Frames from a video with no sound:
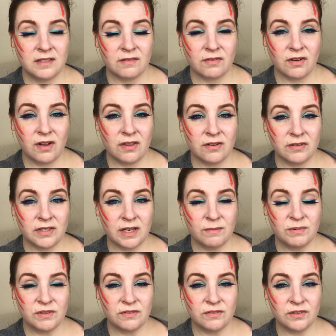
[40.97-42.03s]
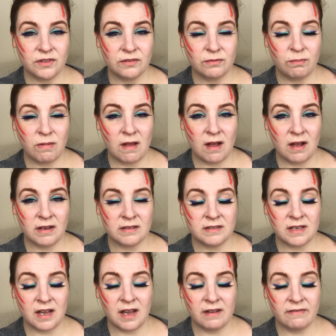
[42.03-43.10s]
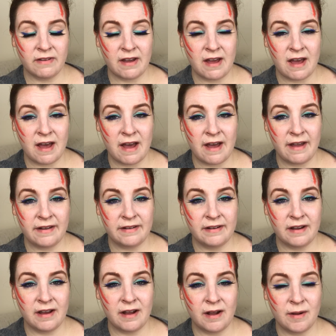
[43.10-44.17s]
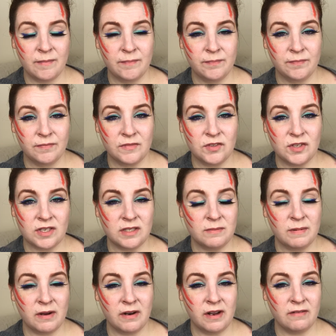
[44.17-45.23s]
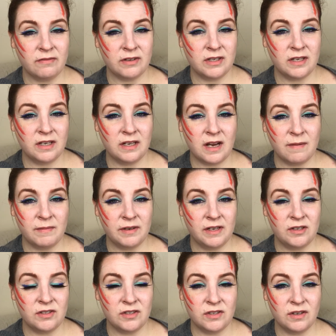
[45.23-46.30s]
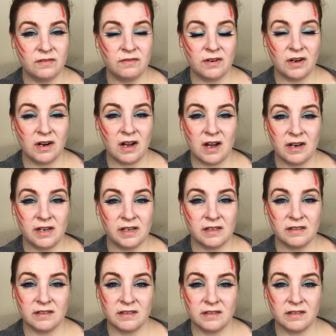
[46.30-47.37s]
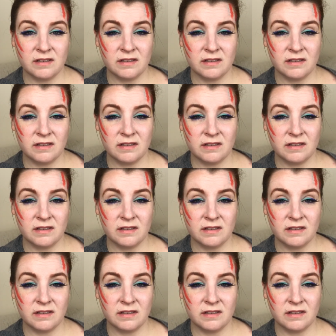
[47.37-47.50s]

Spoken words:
several other types of nerve blocks. I've had just about every combination of narcotics